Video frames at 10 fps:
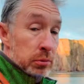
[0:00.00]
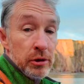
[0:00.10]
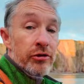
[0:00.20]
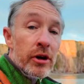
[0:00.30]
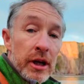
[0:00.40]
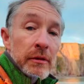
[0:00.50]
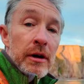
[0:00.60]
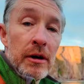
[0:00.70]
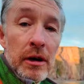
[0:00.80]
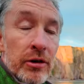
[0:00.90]
we'll try
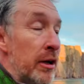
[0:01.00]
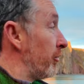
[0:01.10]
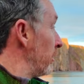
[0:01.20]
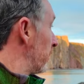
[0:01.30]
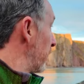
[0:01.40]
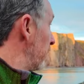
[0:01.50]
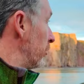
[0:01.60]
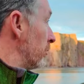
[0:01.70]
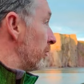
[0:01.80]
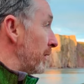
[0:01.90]
anyway. I'll try and see what I can
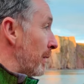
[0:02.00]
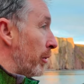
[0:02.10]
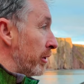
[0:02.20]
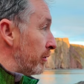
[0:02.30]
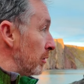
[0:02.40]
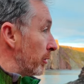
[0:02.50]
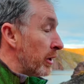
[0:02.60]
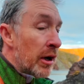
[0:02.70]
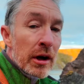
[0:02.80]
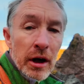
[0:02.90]
do from that point of view. But
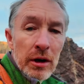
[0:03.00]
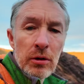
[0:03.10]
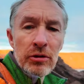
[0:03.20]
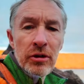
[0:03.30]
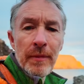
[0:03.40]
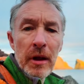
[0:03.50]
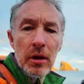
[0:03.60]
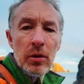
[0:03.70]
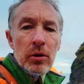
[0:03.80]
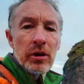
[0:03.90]
I'm going to
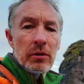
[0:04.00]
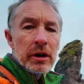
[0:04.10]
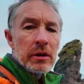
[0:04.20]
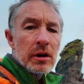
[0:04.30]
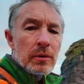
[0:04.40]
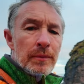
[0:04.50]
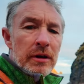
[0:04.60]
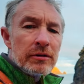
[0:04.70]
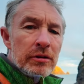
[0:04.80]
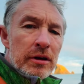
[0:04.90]
go down here now
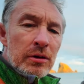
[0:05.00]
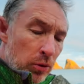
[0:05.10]
into the